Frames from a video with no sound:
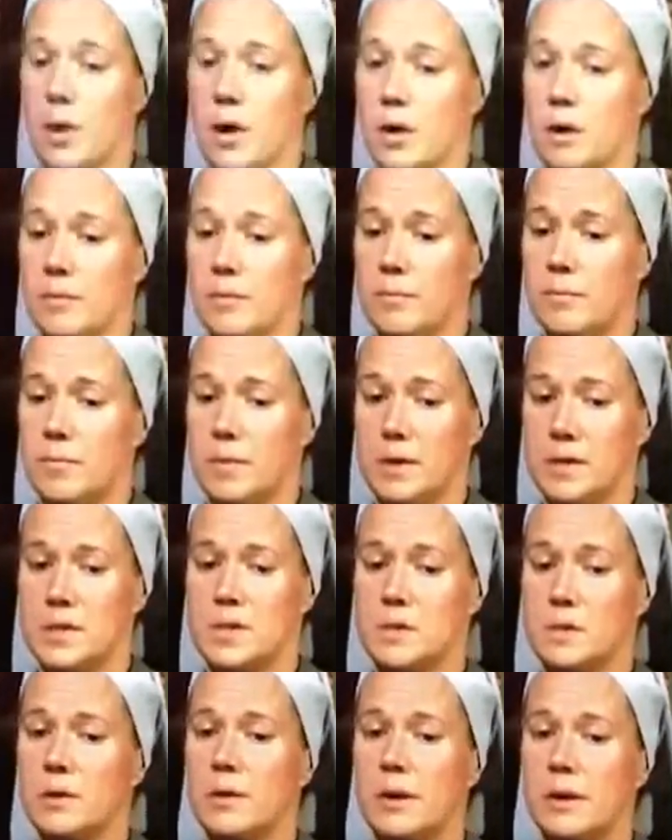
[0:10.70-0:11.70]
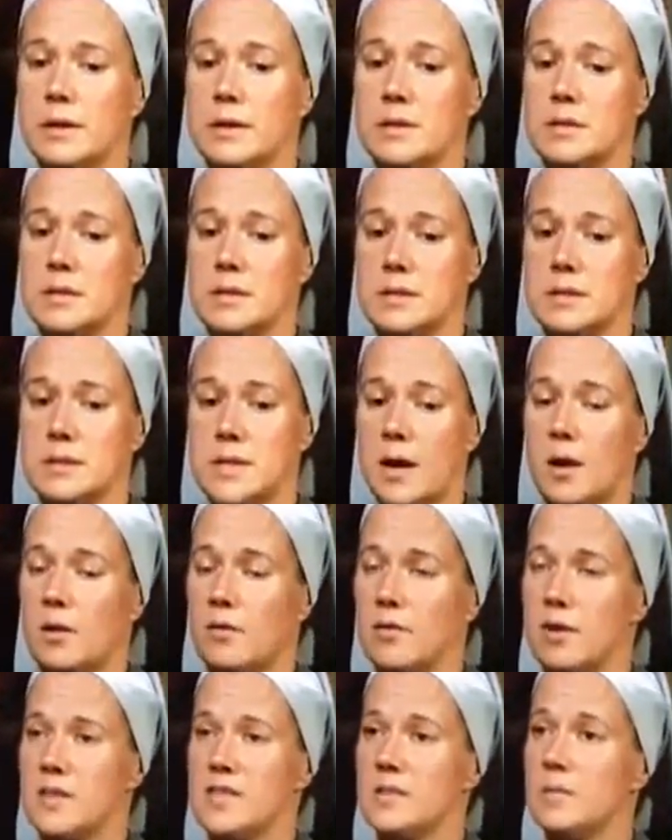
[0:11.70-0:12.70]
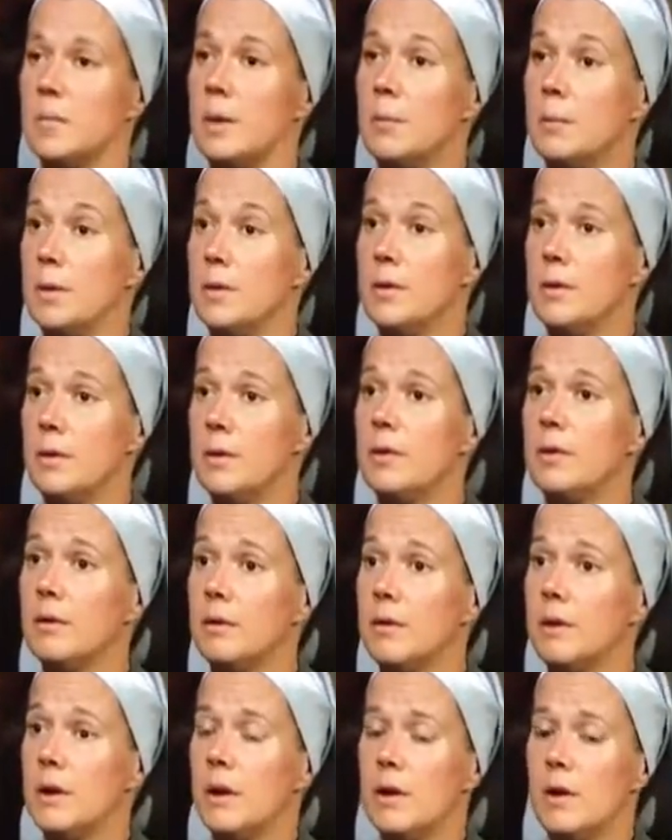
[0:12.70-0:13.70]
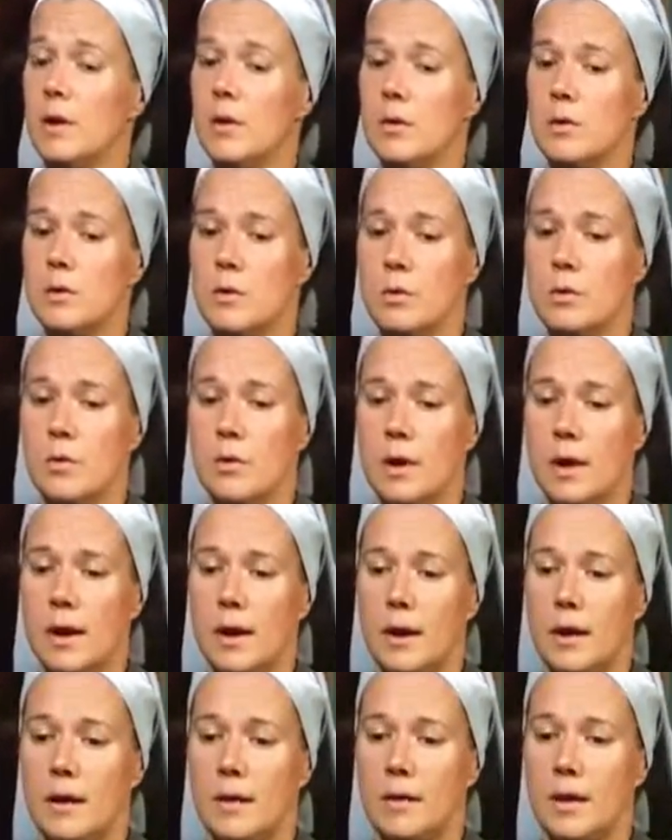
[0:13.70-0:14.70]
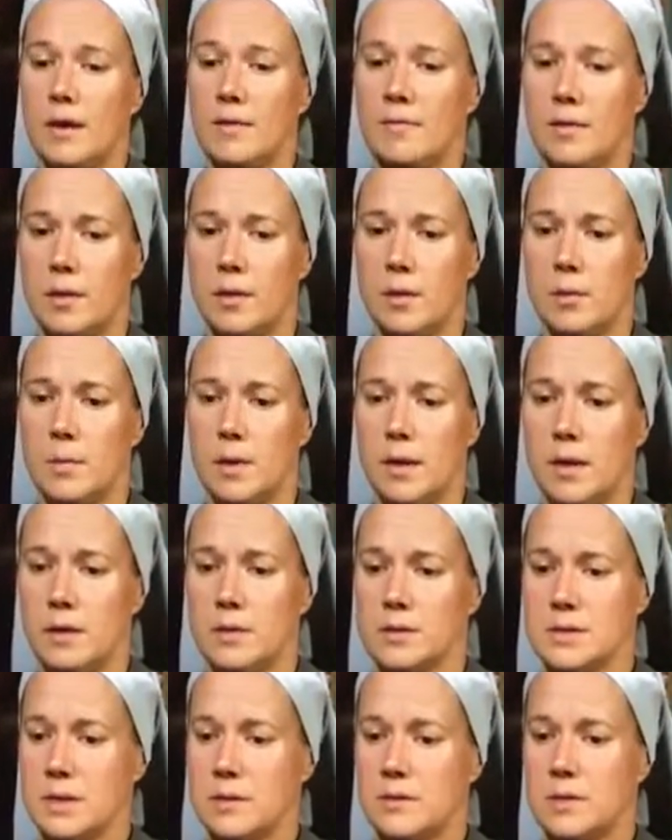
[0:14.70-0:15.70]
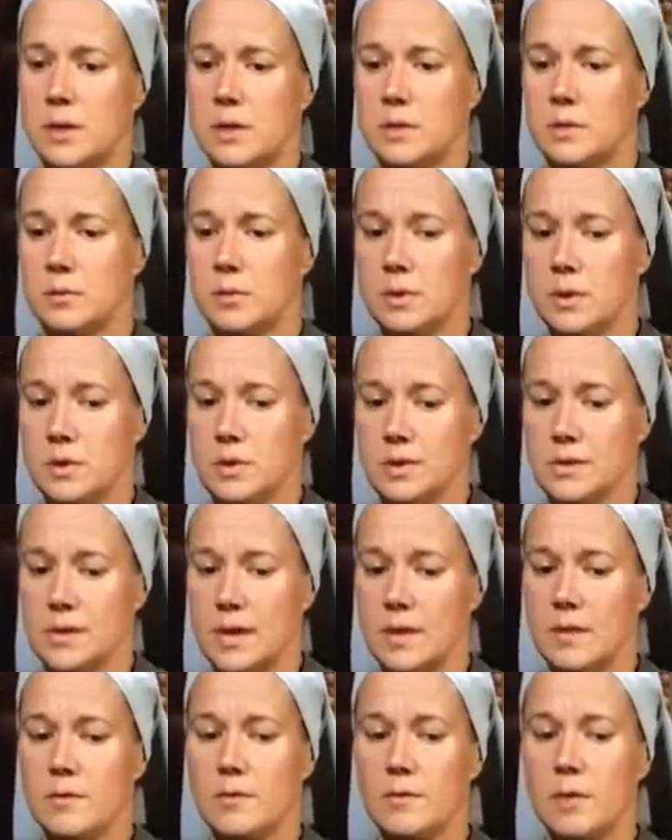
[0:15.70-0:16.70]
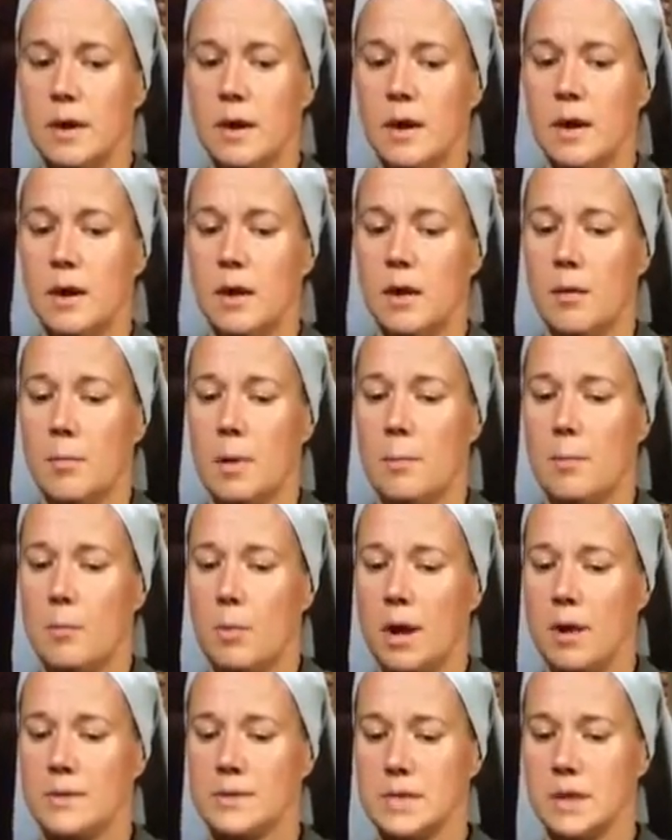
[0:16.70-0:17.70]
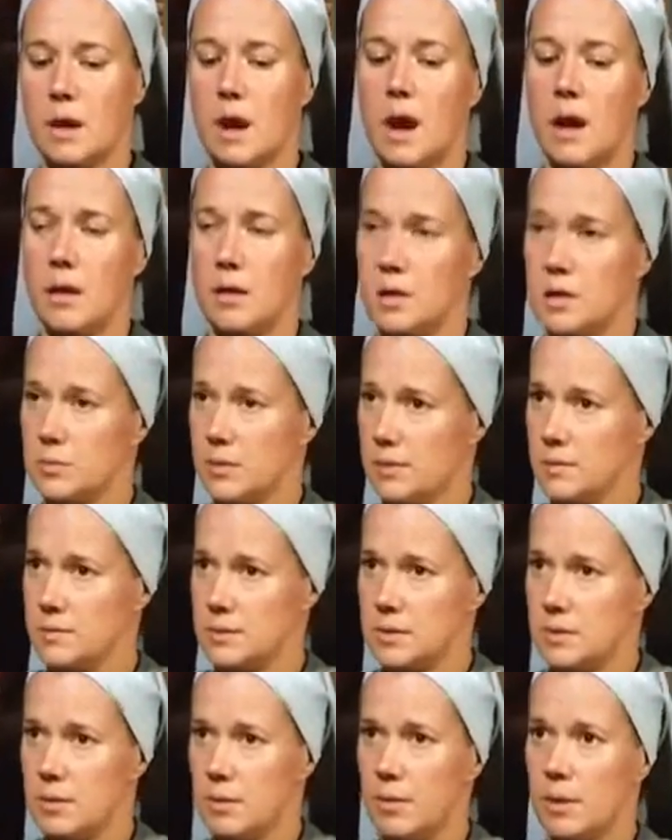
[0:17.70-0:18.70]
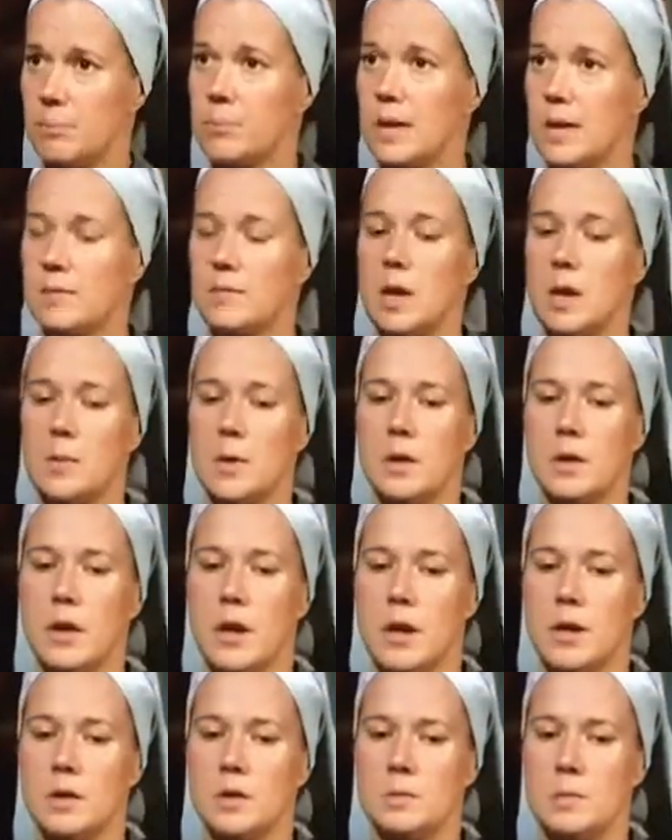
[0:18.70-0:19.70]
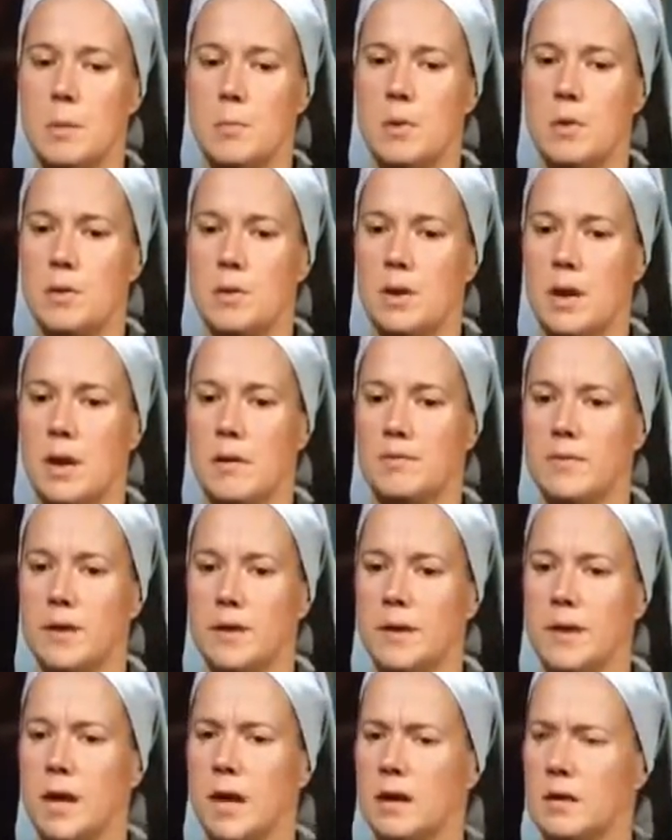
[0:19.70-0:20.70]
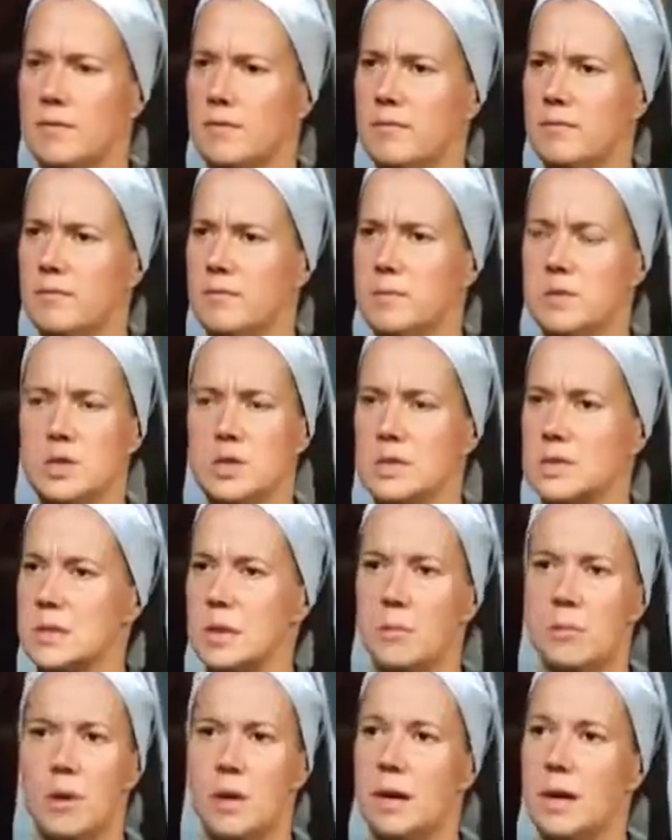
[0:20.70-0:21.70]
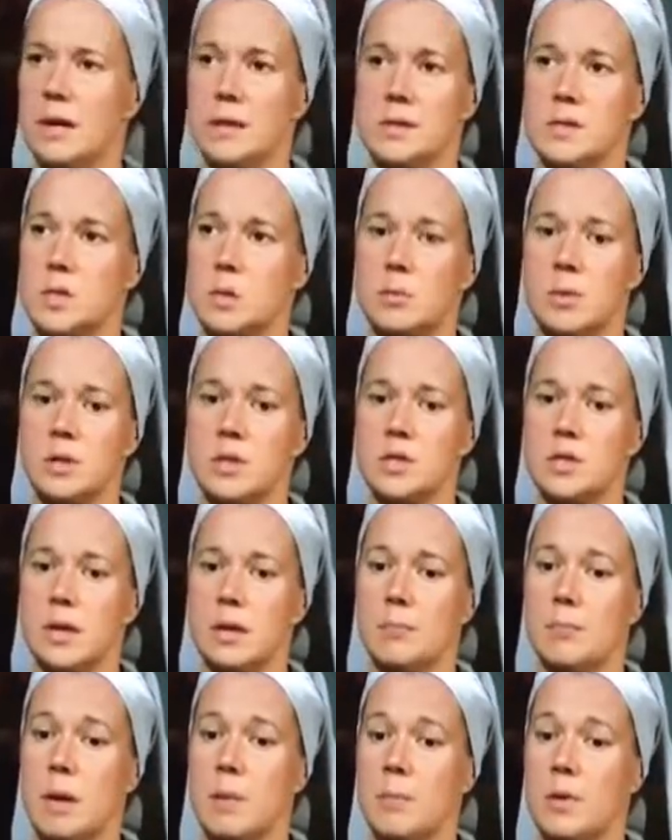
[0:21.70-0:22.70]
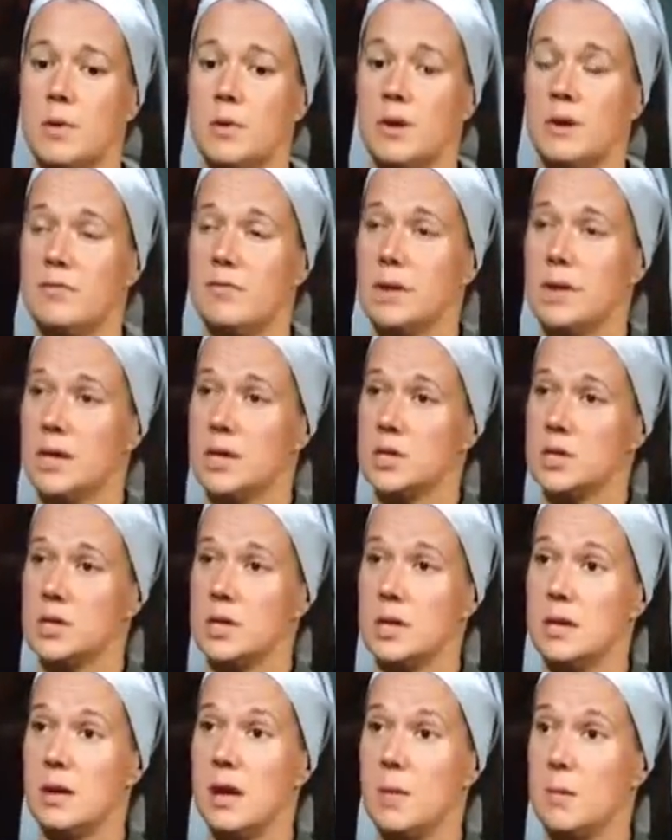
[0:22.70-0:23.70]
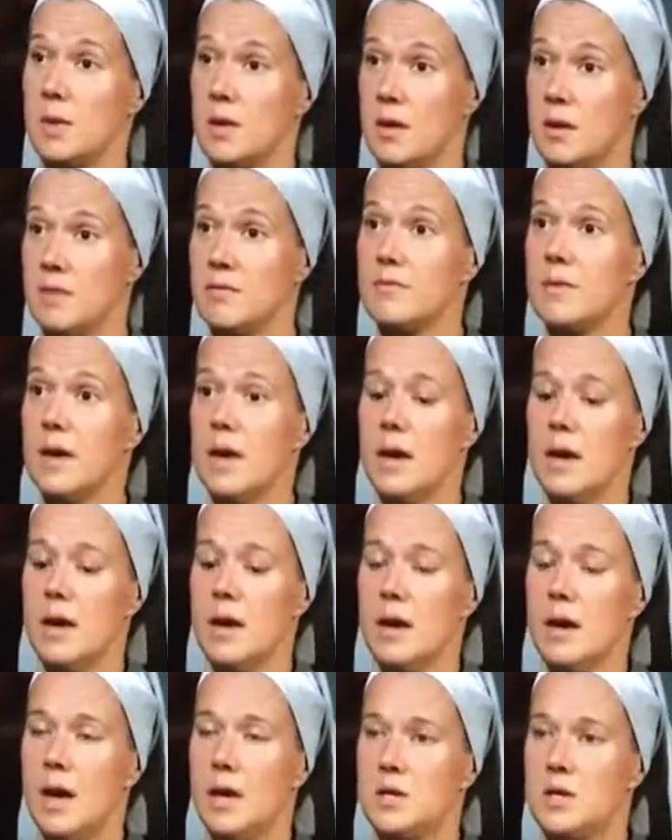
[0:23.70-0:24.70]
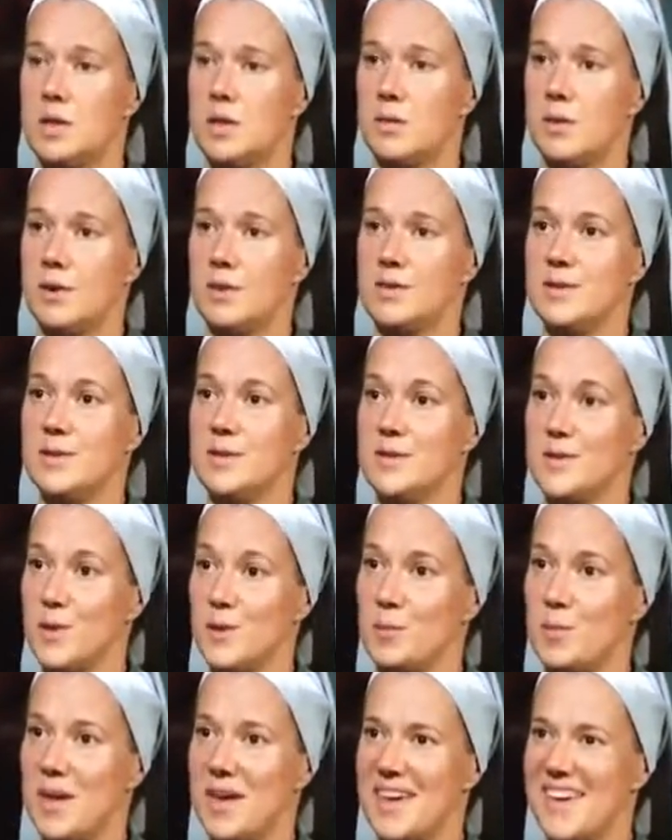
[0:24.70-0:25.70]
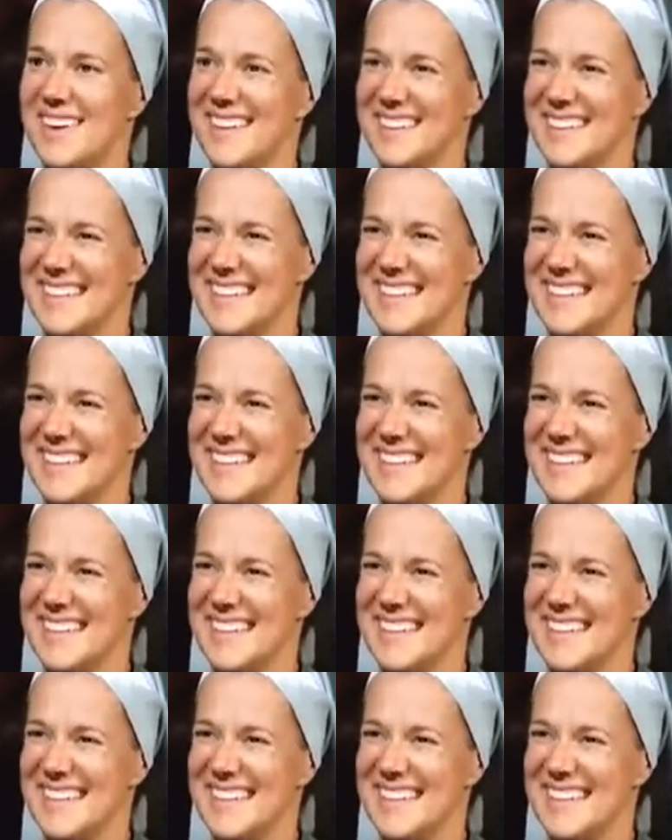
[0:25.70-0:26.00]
part of my story is the sacrifice of my mother, who I found out many years after I entered religious life. When I was in college, when I was playing volleyball in college, my mother had finally kind of just had butted heads so much that my mother had financially cut me off, and she threatened to disown me.